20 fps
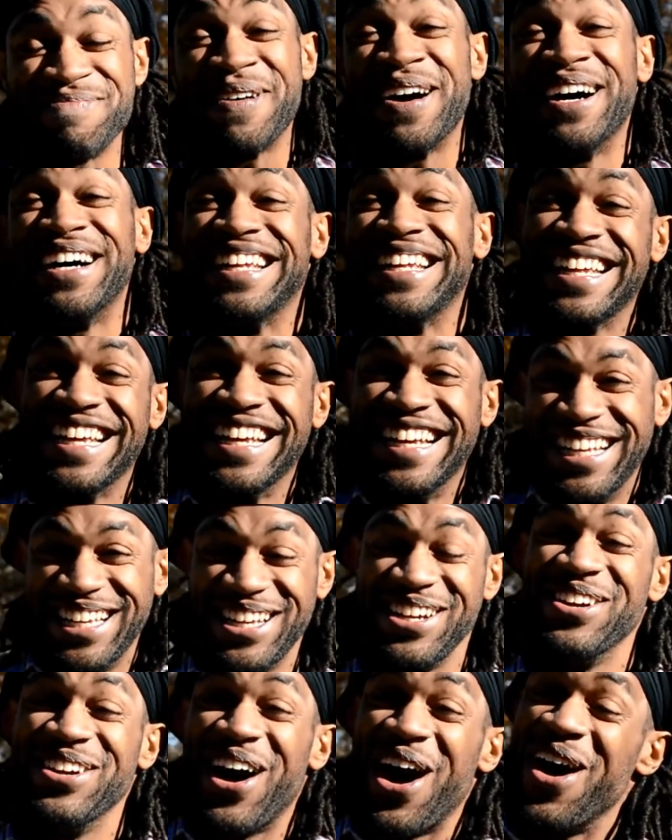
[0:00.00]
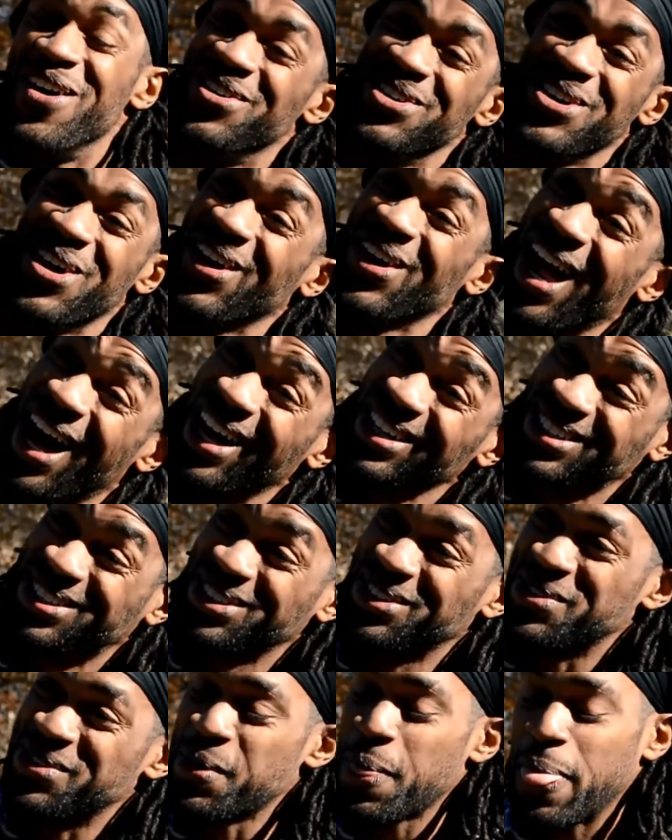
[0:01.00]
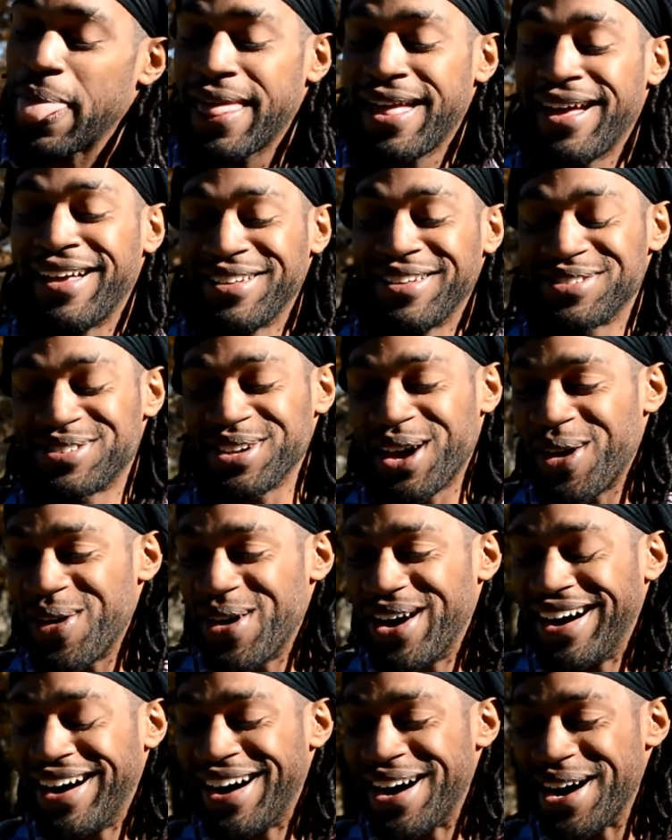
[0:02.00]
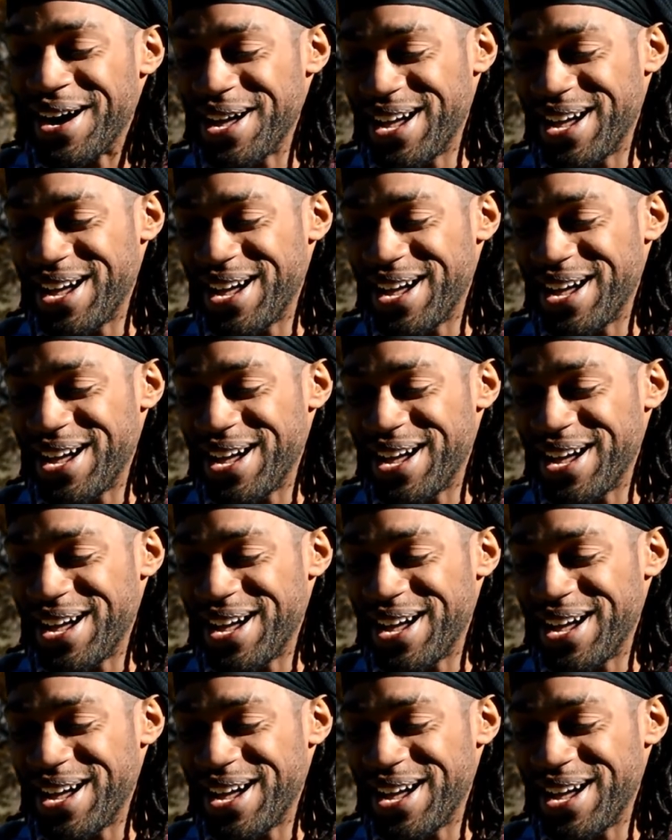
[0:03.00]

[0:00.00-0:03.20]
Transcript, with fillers: but you know, I want no lawsuit. So, uh,